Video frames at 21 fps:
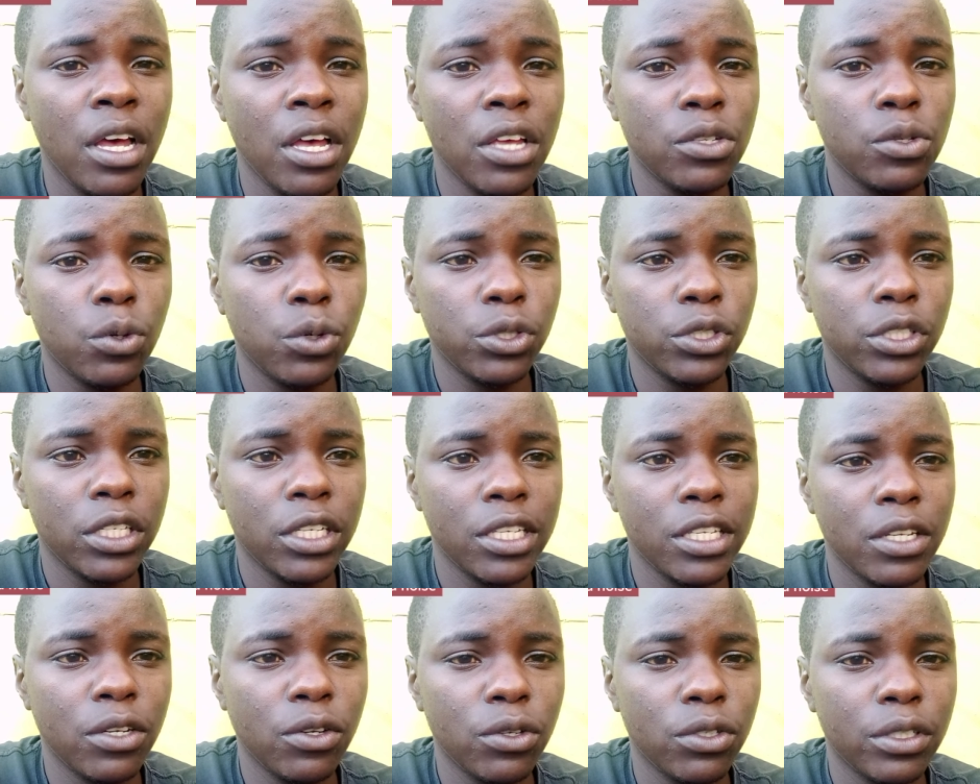So she's
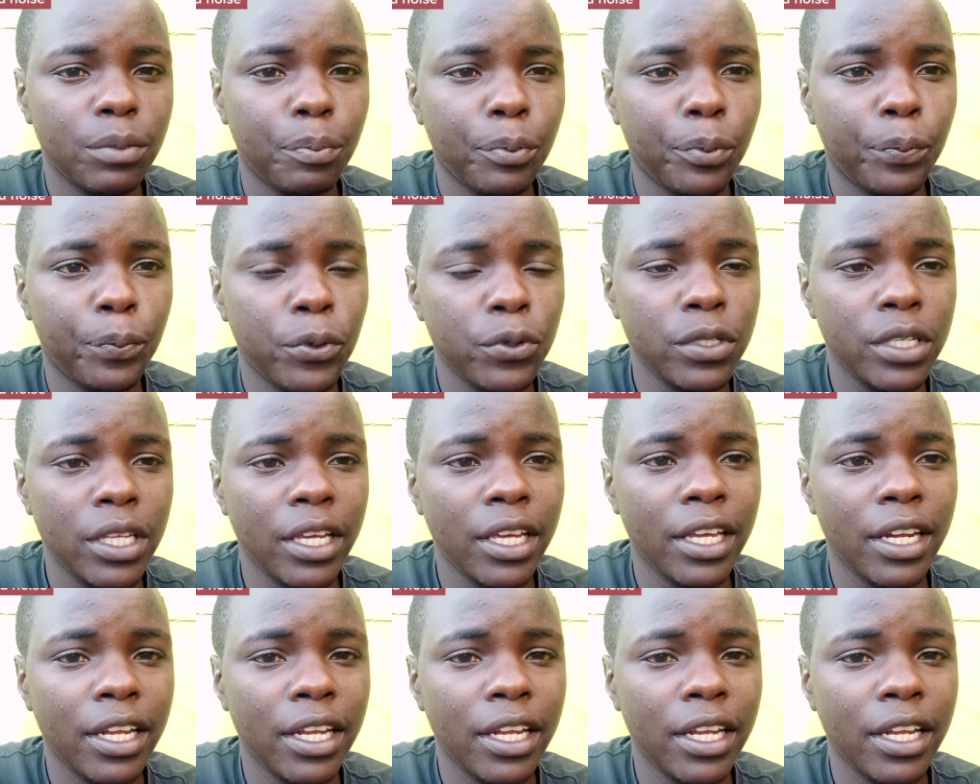not posting